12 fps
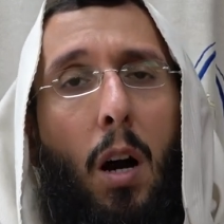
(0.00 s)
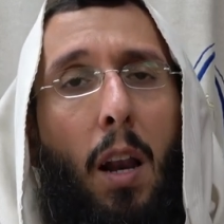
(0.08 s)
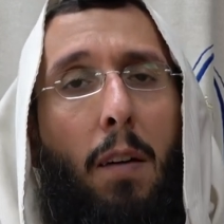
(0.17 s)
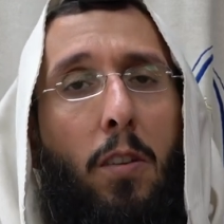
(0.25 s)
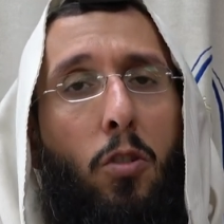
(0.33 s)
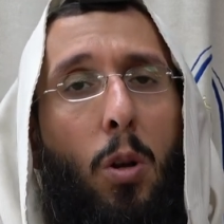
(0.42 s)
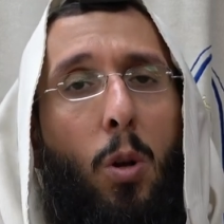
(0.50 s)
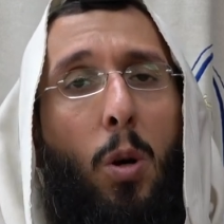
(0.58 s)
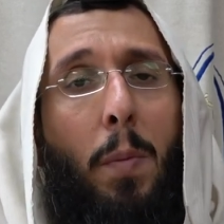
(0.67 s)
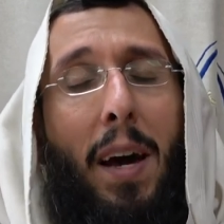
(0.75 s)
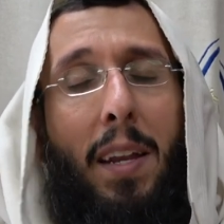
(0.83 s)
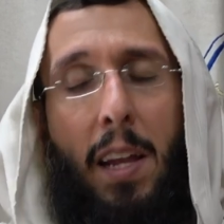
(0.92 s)
Alav
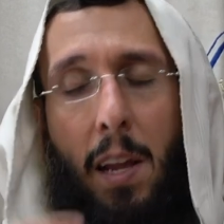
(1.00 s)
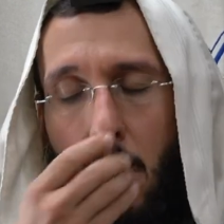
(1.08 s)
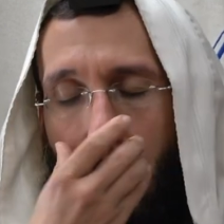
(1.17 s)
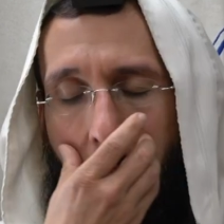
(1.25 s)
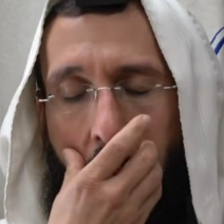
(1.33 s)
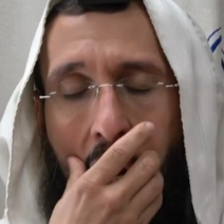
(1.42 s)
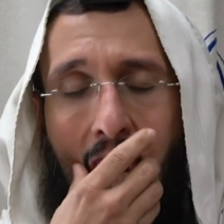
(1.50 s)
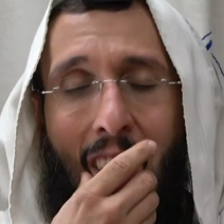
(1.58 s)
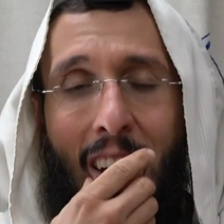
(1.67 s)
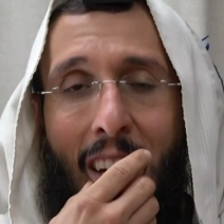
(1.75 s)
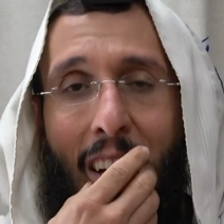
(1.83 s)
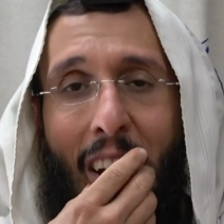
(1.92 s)
Shalom, and they learn
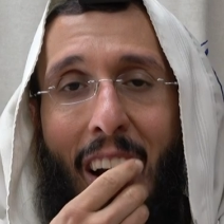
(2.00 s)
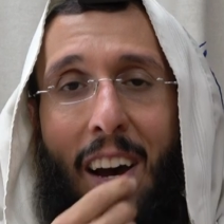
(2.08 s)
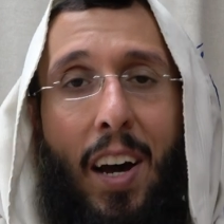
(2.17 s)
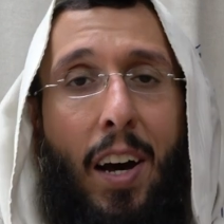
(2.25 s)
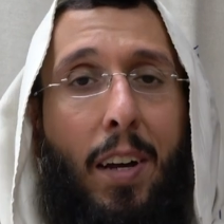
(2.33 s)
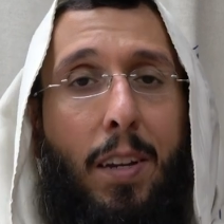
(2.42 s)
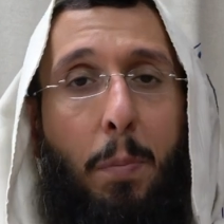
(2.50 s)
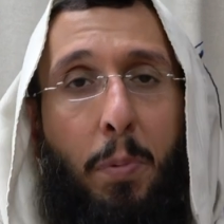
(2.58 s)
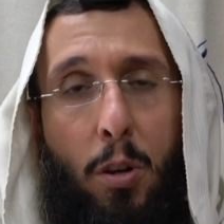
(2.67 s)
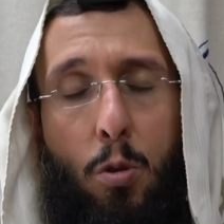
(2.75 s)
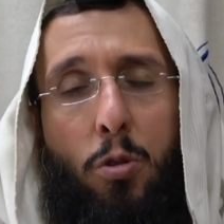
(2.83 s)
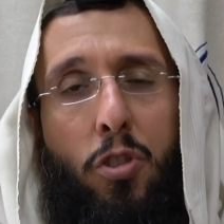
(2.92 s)
uh, the
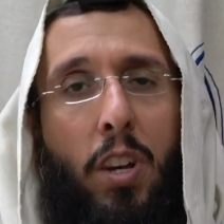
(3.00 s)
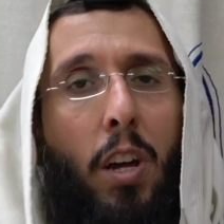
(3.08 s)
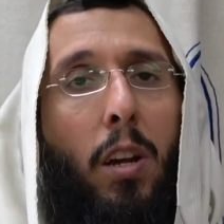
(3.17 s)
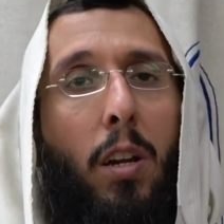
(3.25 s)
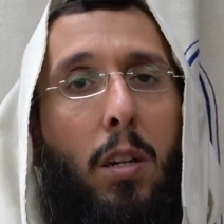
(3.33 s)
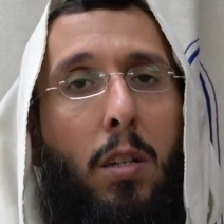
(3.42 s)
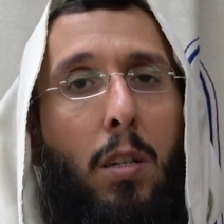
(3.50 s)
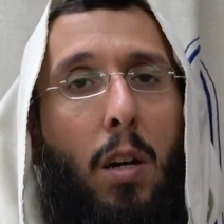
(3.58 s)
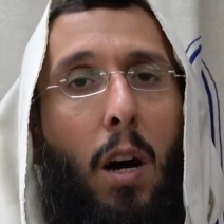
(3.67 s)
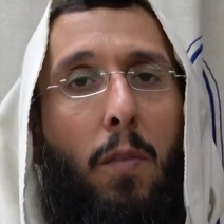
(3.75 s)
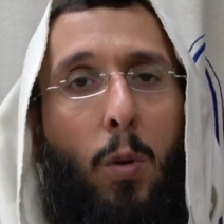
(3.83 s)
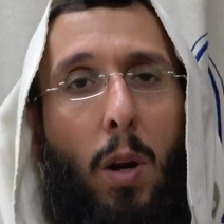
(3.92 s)
Pirush there
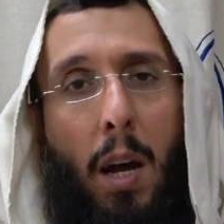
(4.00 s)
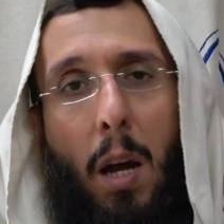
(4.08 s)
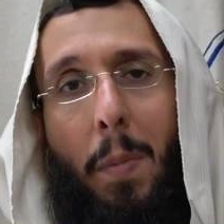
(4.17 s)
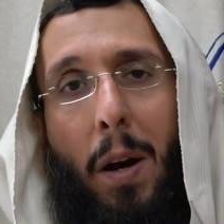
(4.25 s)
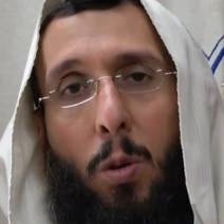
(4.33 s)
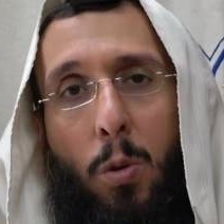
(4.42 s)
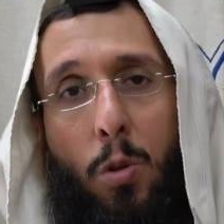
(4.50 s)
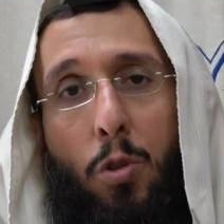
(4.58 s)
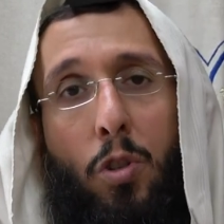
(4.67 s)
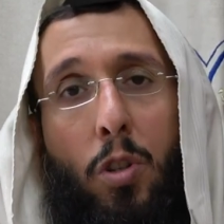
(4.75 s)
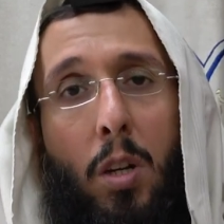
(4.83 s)
of Orachaim HaKadosh.